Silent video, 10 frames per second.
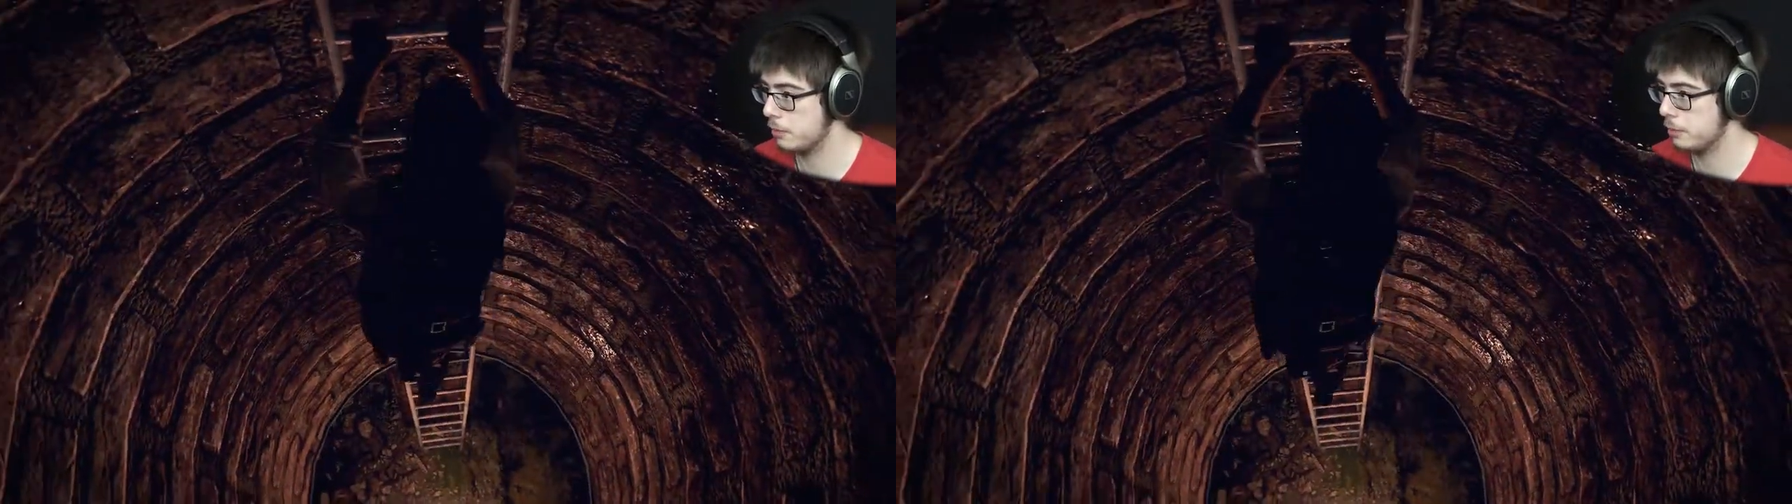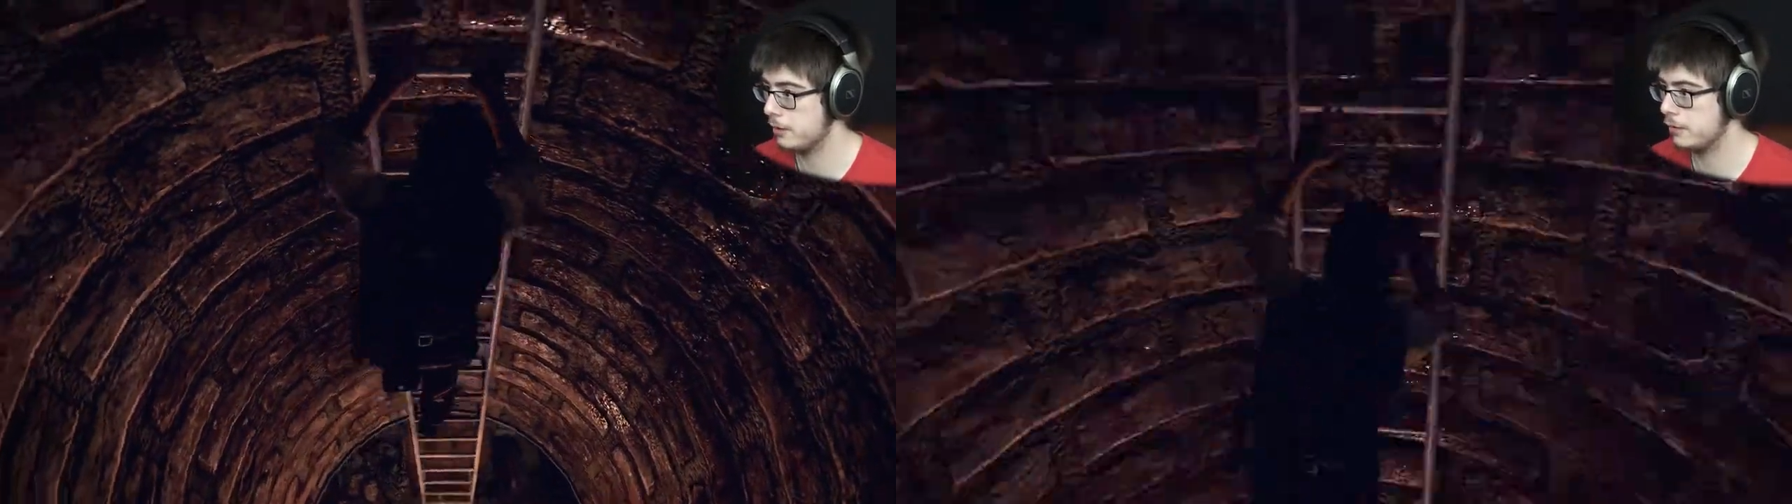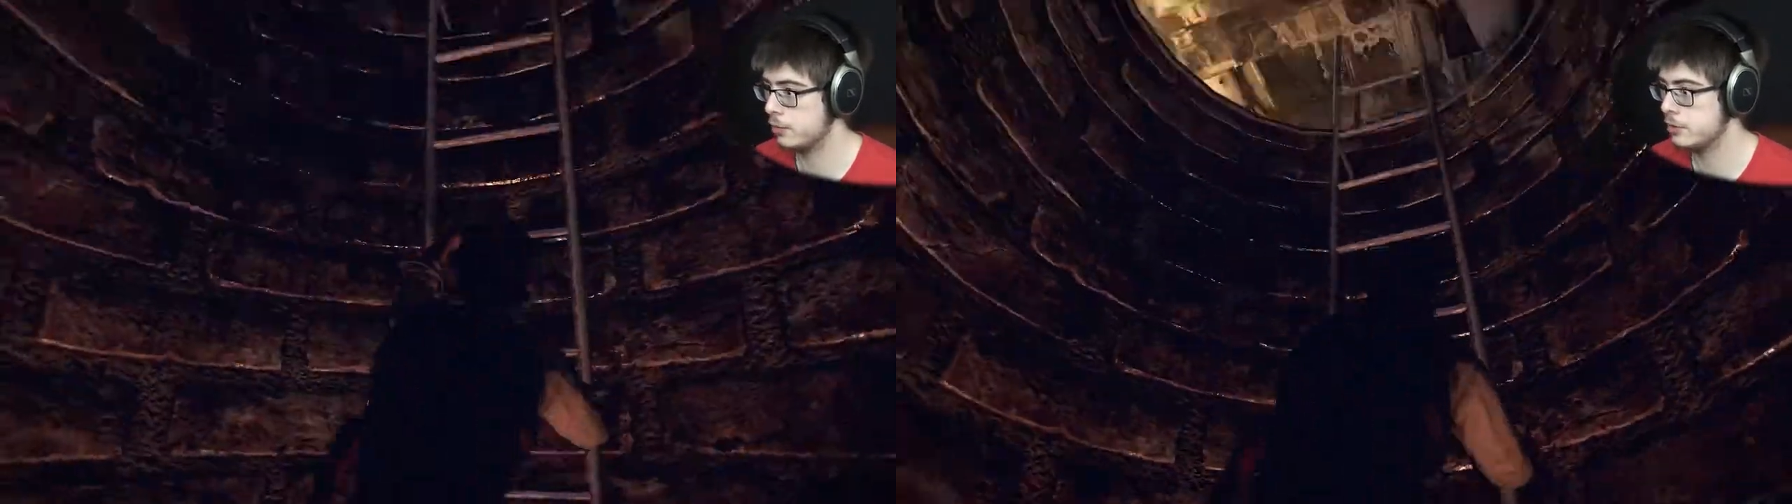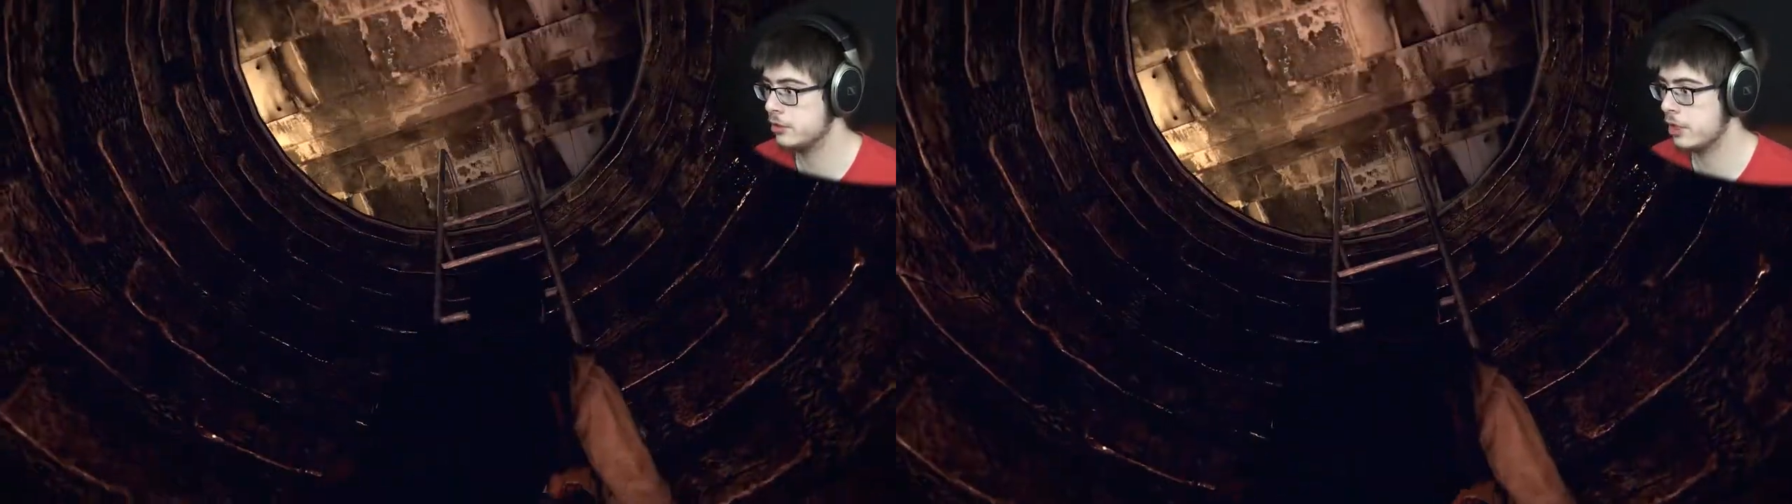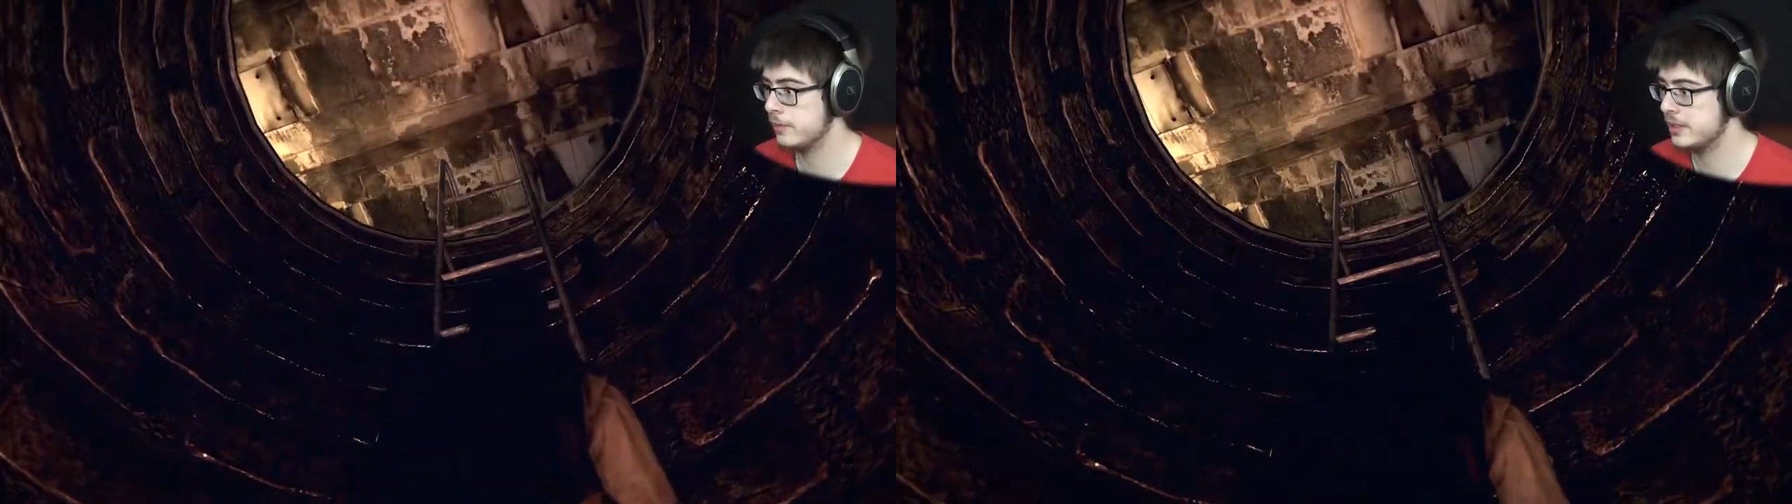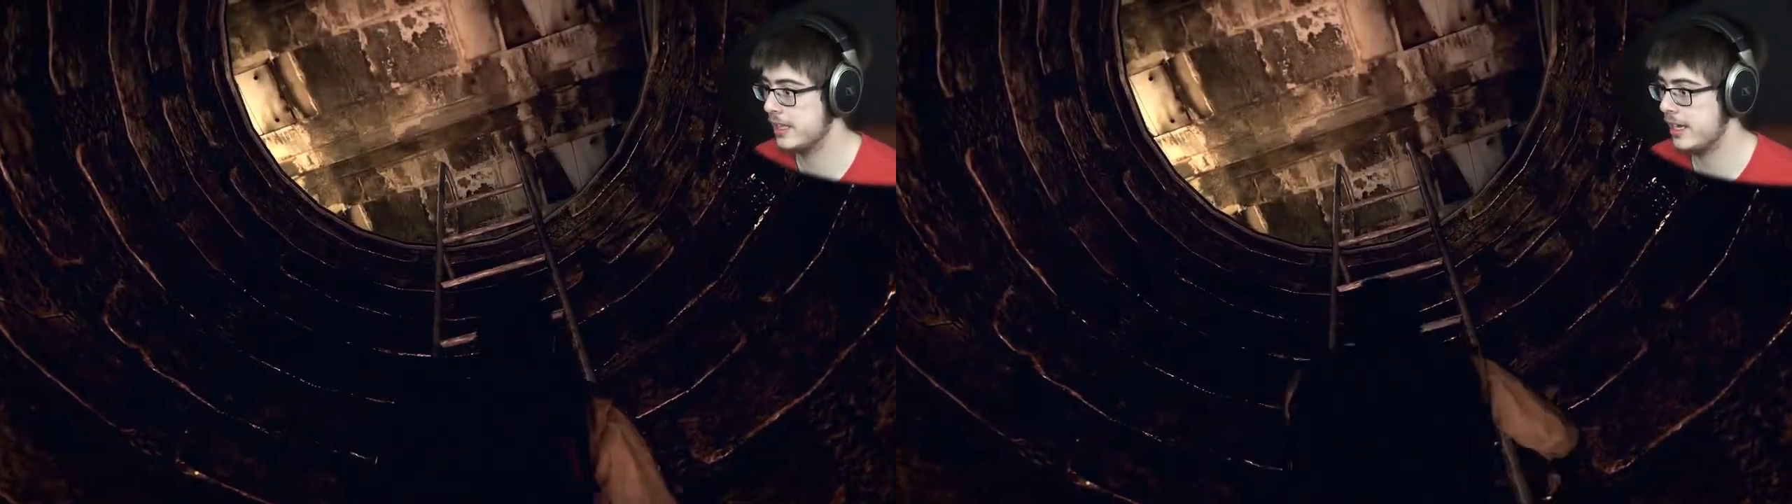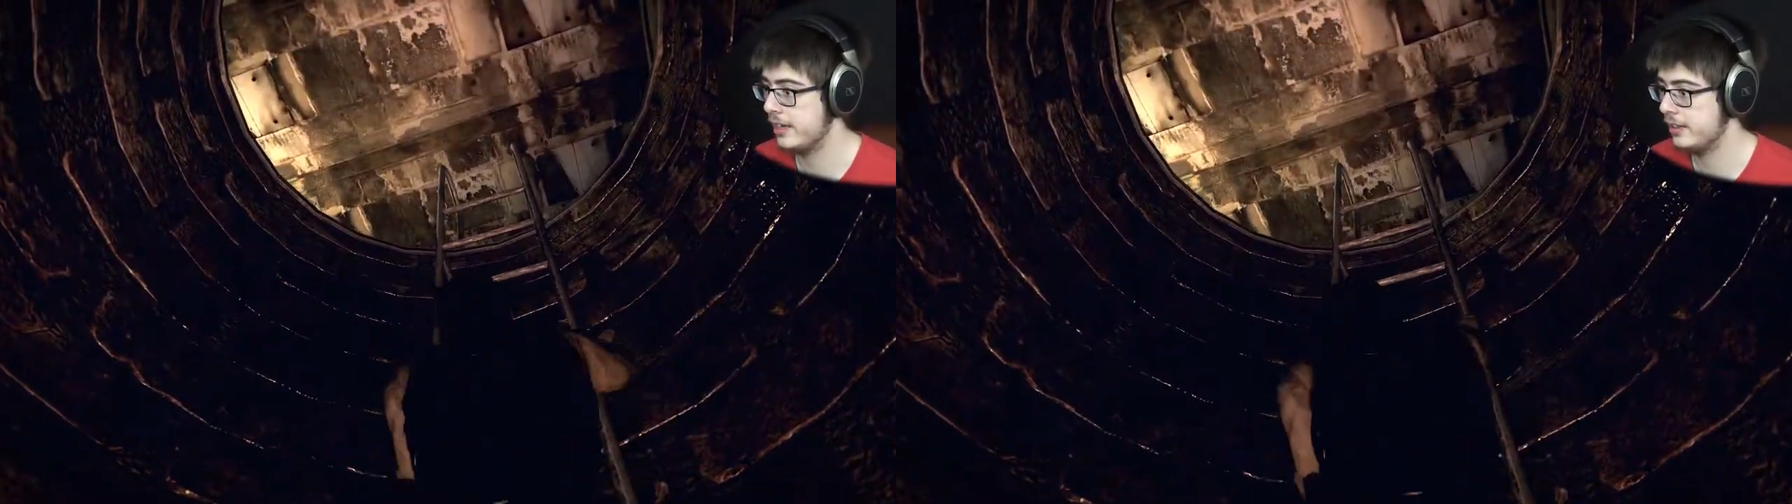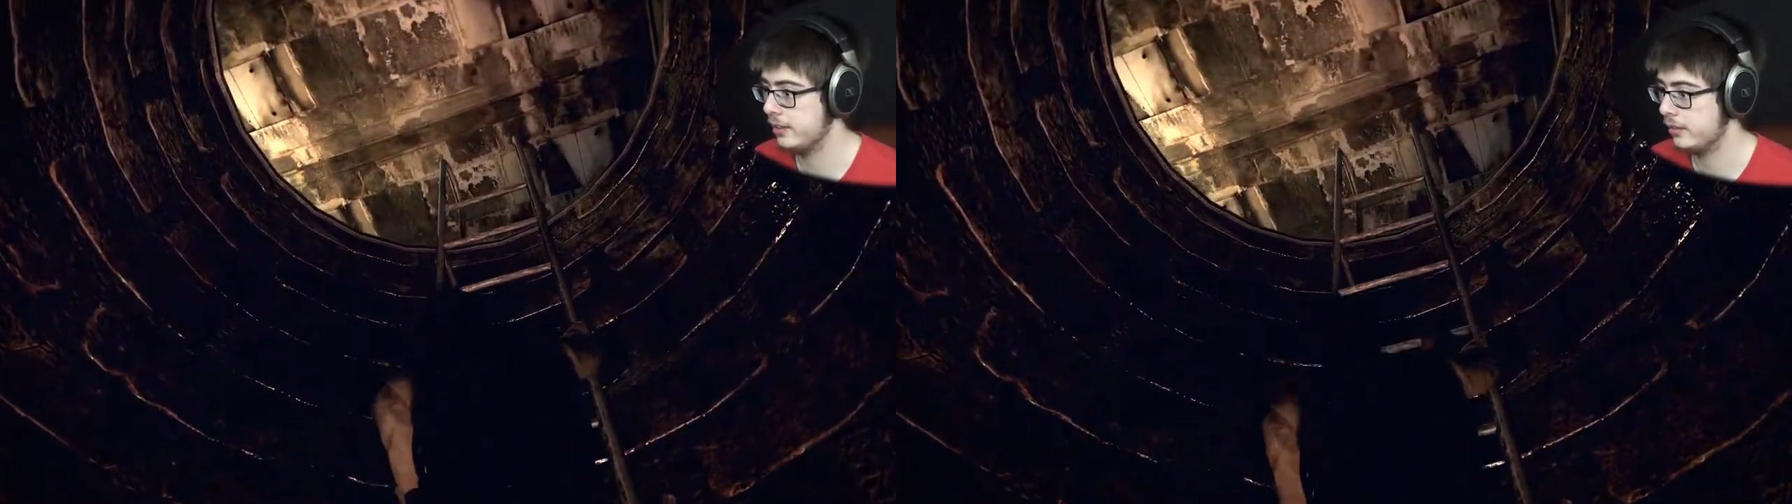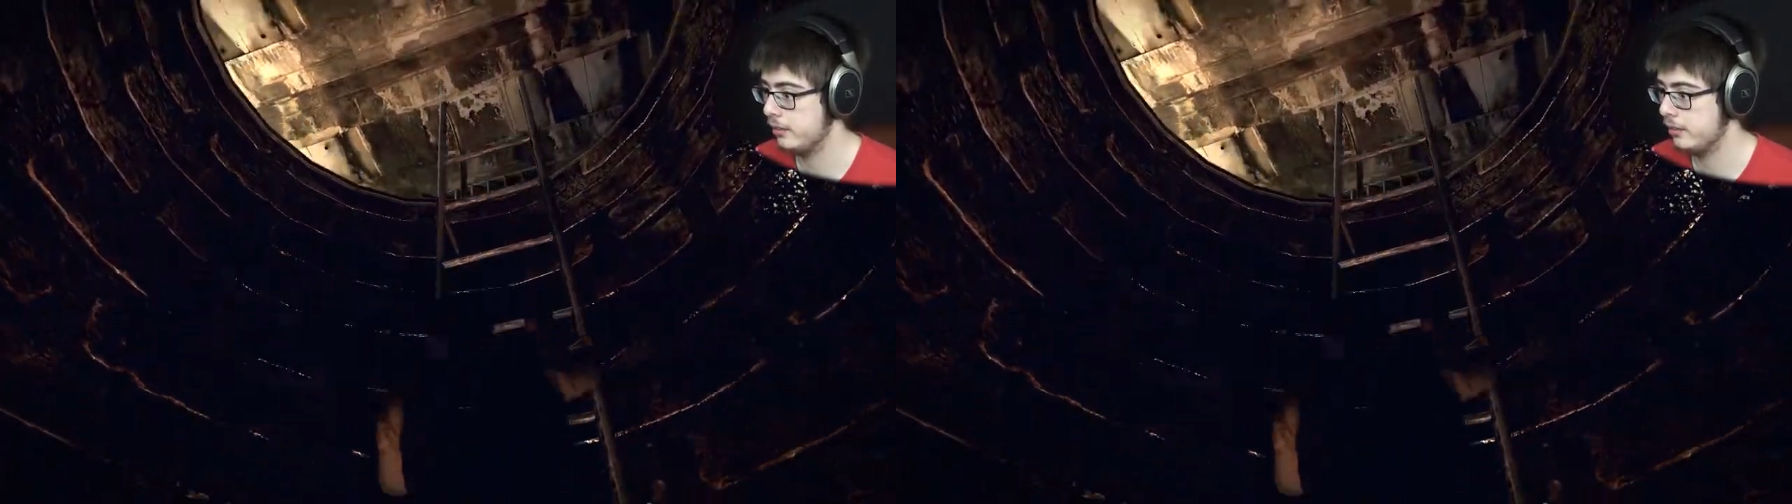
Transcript: on me from some side.